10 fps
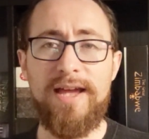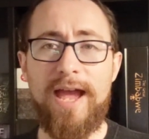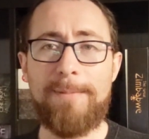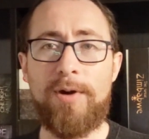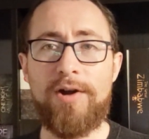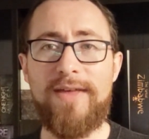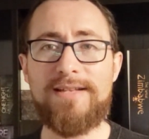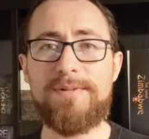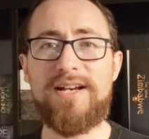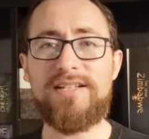And part of that
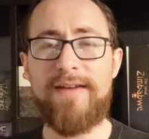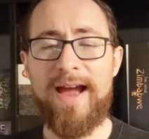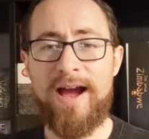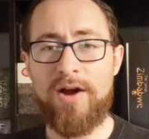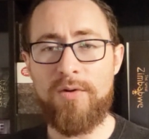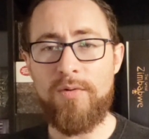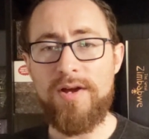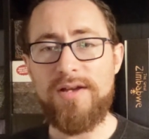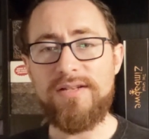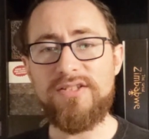is because of how
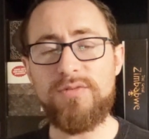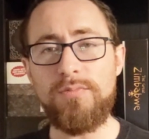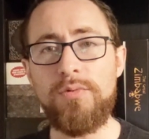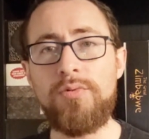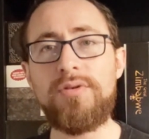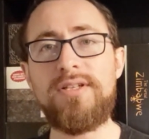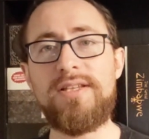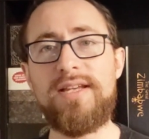smoothly